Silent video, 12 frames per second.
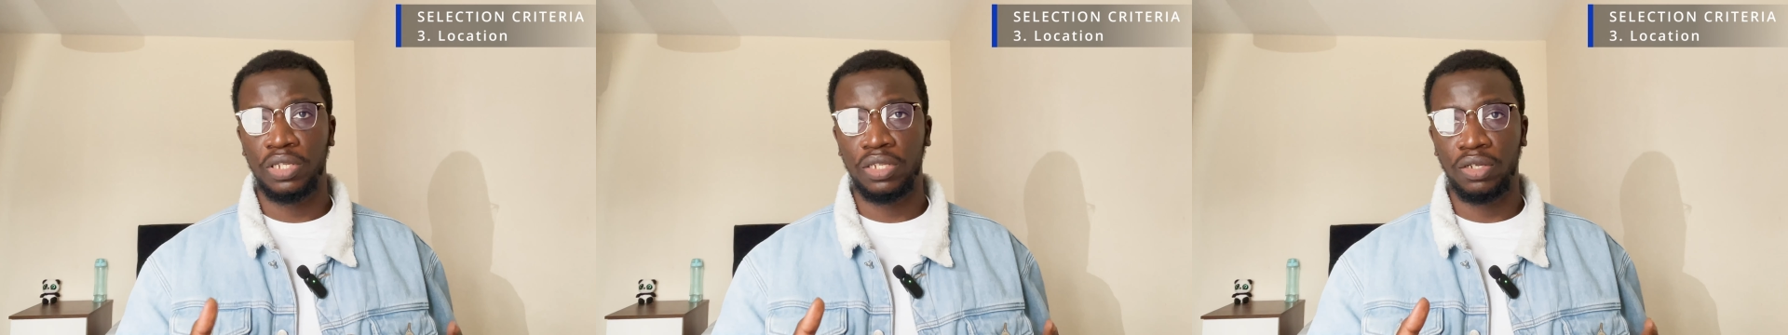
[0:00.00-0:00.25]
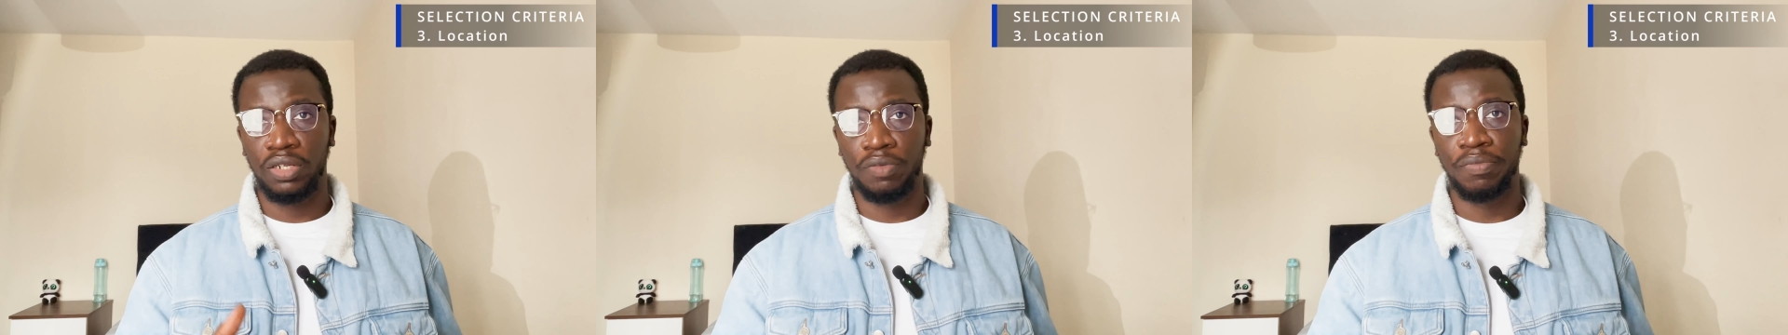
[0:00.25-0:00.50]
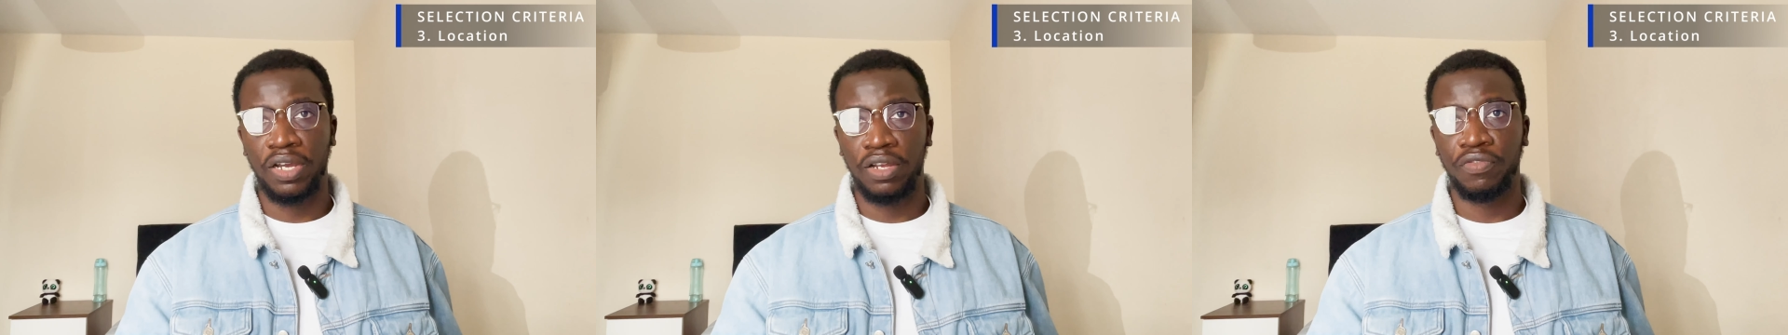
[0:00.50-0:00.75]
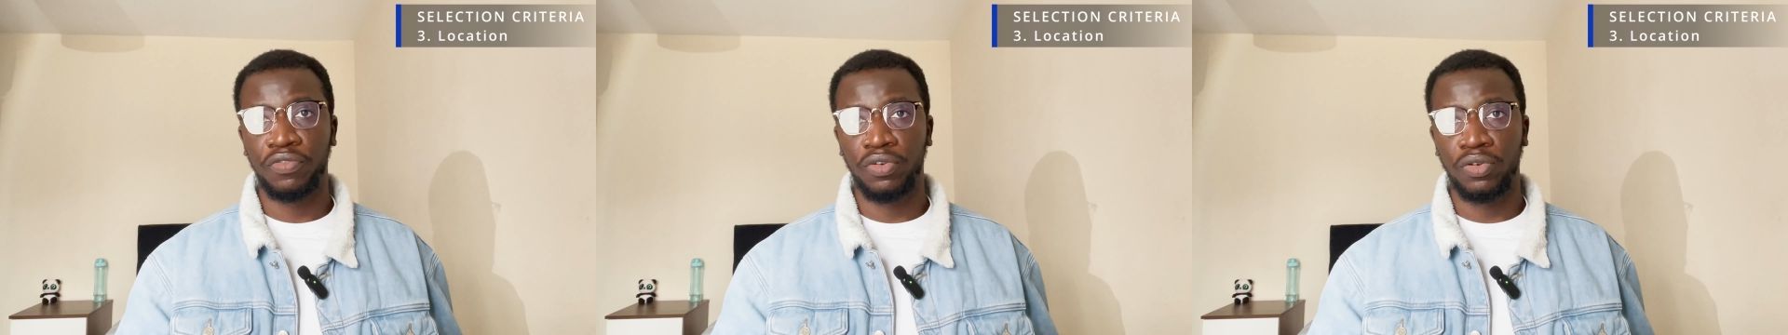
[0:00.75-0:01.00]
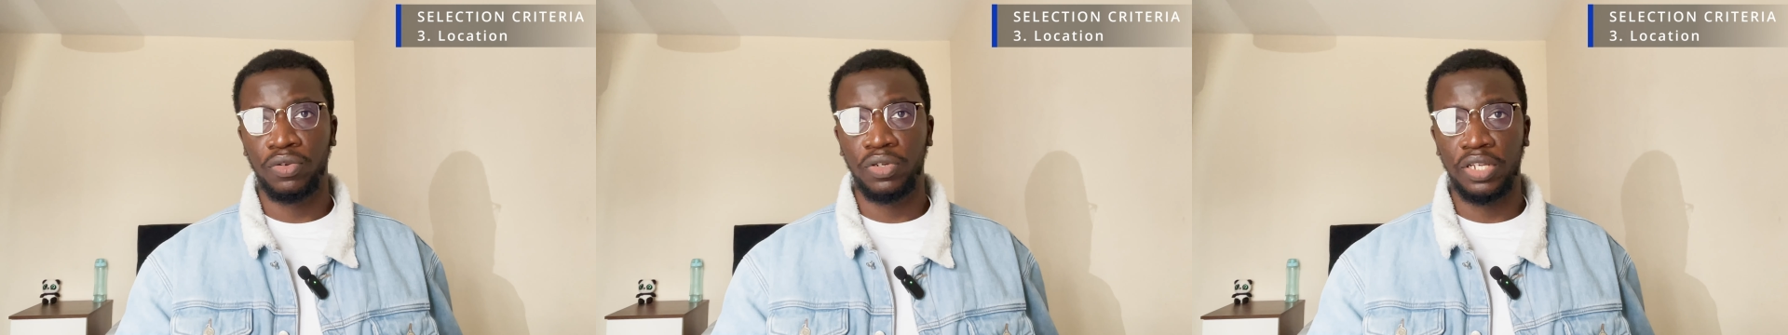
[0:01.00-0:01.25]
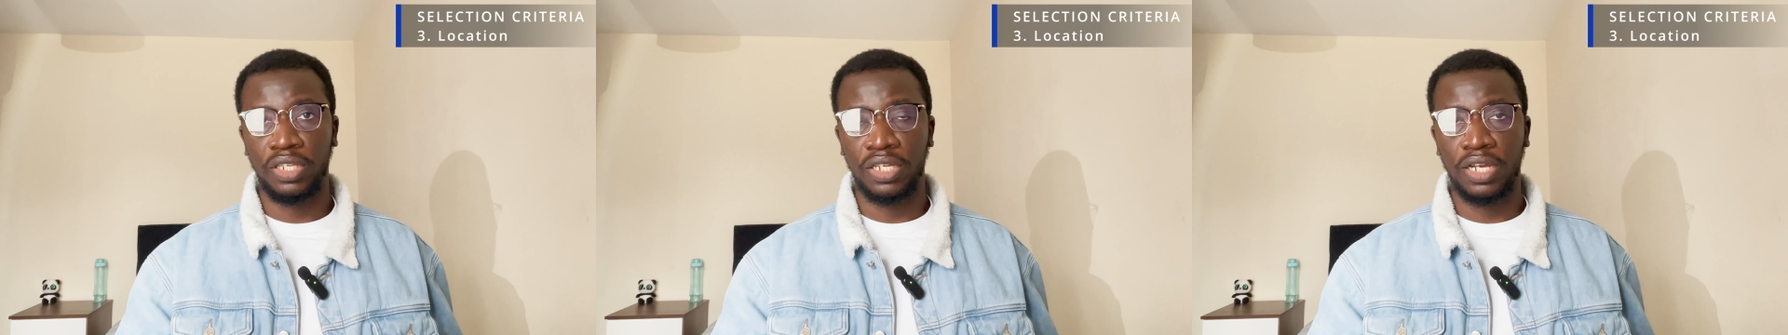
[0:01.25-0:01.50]
The demand for
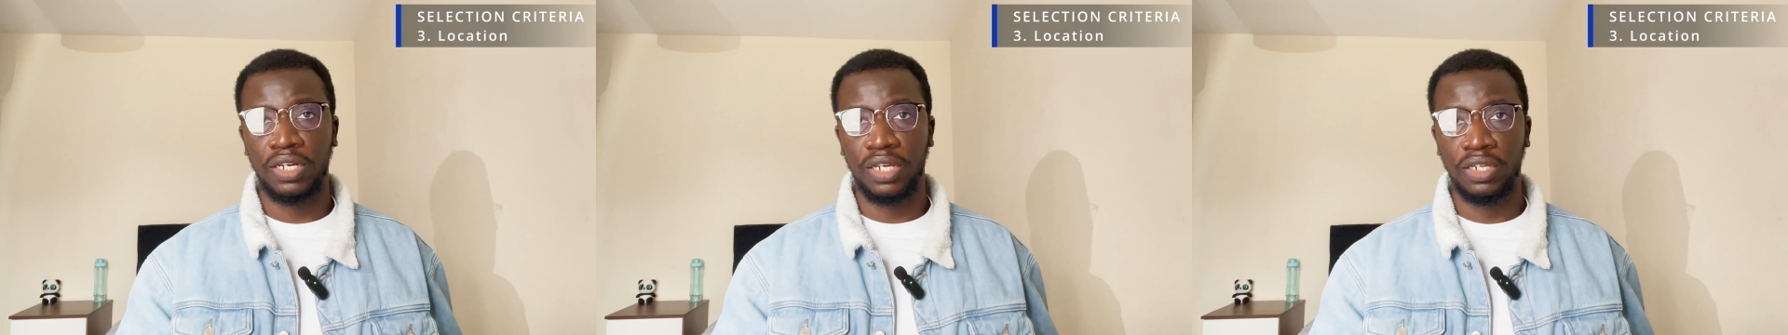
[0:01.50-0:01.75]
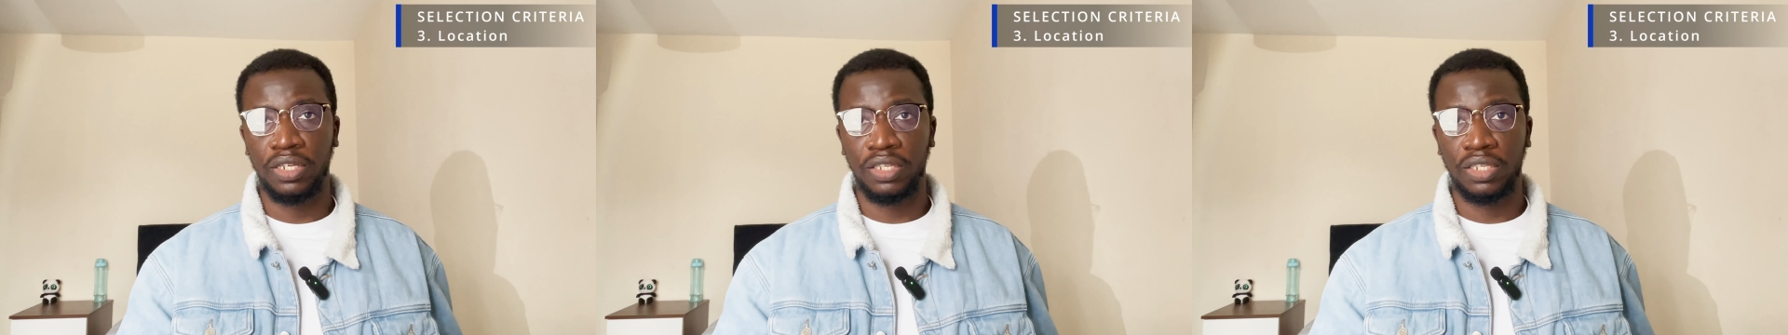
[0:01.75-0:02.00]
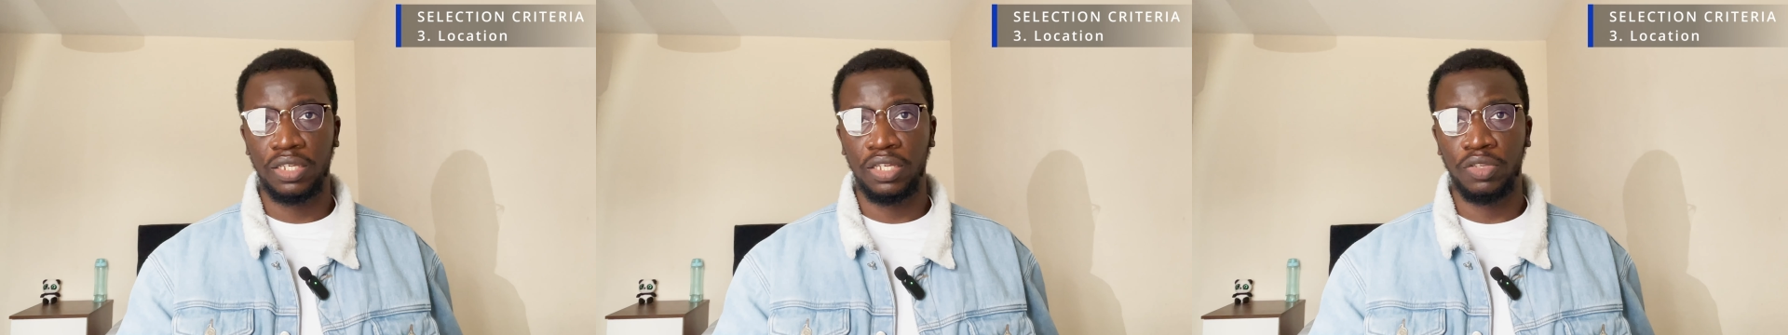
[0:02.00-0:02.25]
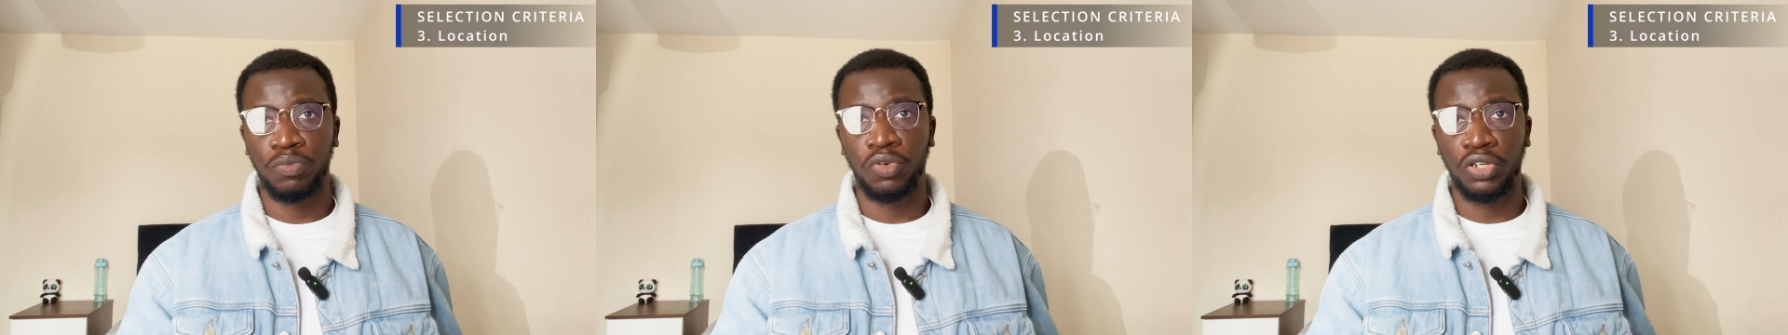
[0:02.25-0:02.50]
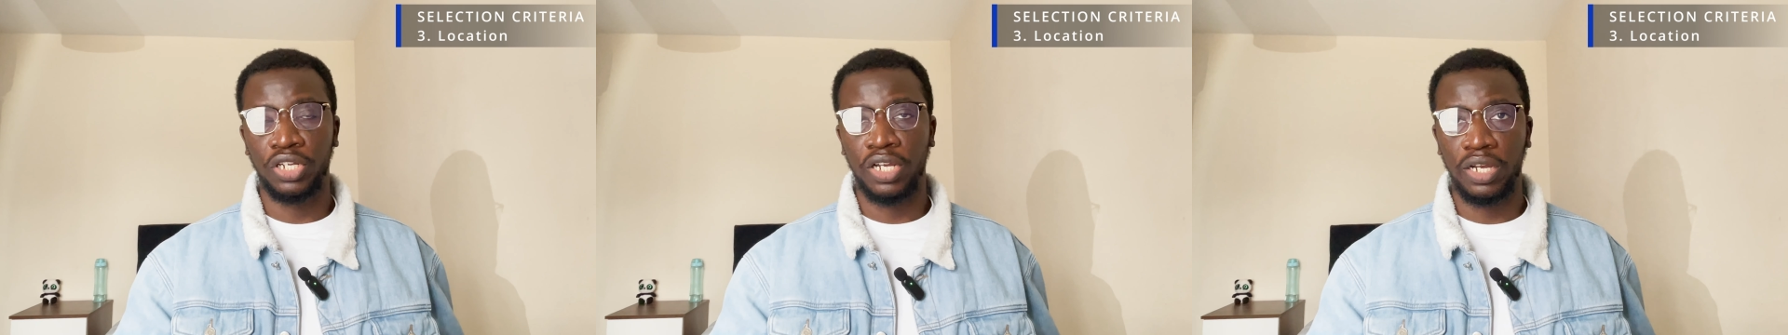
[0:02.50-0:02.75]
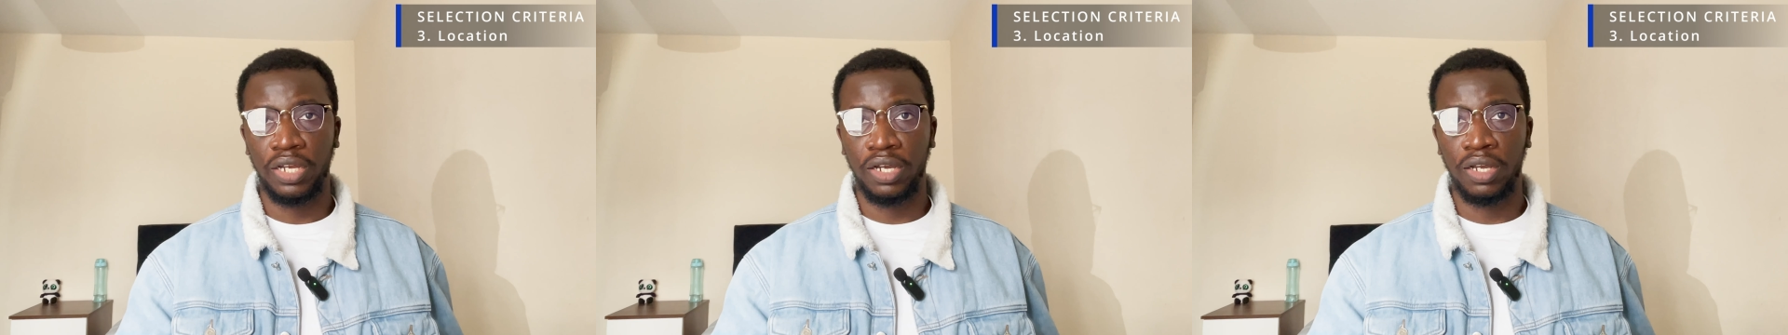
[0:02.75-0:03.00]
data analysts is much
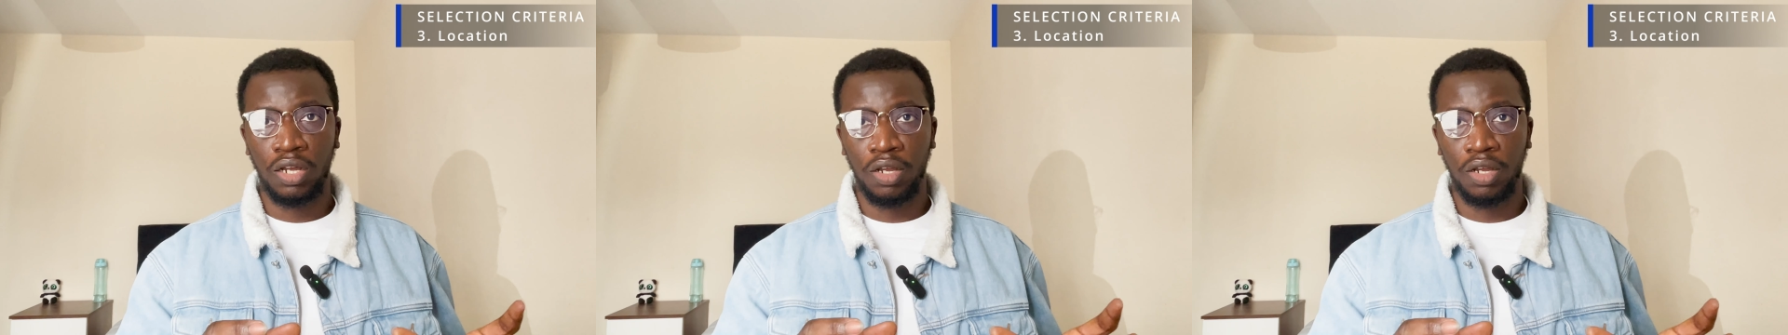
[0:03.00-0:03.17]
higher,